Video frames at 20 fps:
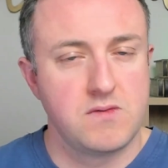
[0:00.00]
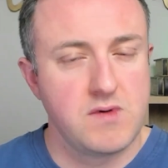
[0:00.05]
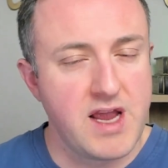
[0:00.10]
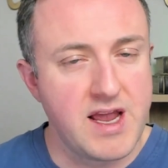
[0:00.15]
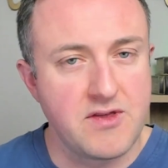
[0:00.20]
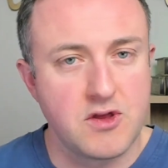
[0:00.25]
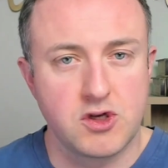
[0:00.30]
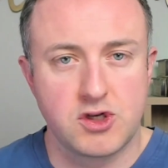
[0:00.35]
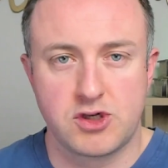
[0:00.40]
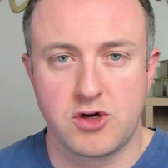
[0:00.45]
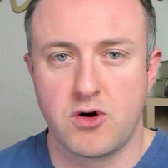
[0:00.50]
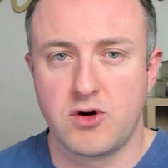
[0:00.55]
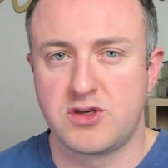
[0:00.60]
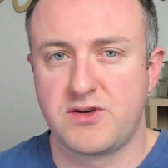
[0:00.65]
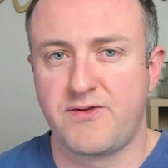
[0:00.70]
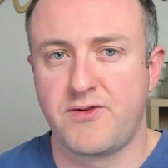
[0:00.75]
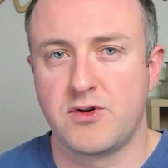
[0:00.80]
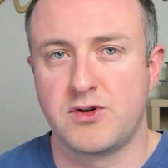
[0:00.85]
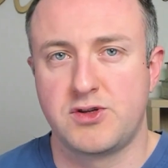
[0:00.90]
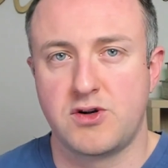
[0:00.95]
in the search
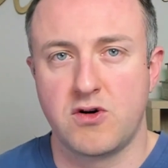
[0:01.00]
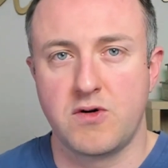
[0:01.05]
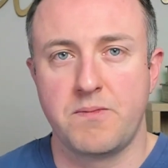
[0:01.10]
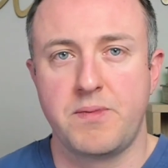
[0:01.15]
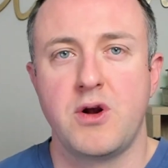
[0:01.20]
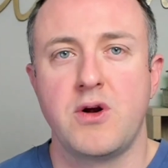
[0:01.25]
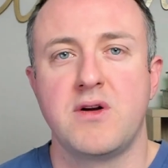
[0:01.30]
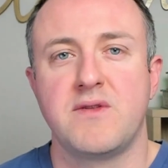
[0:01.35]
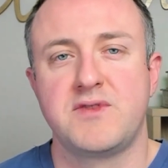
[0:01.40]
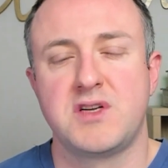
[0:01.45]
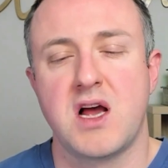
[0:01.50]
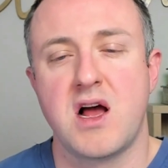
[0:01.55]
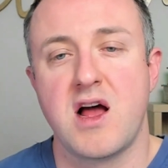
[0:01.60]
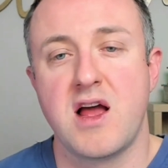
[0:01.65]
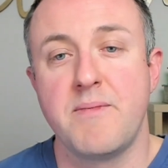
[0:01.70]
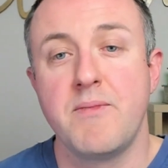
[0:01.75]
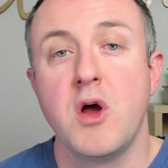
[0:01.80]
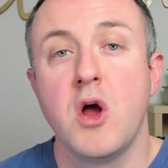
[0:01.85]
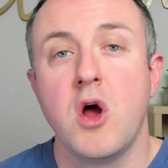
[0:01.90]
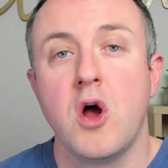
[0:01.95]
for a certain period of
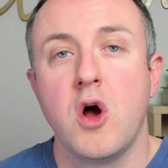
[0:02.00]
time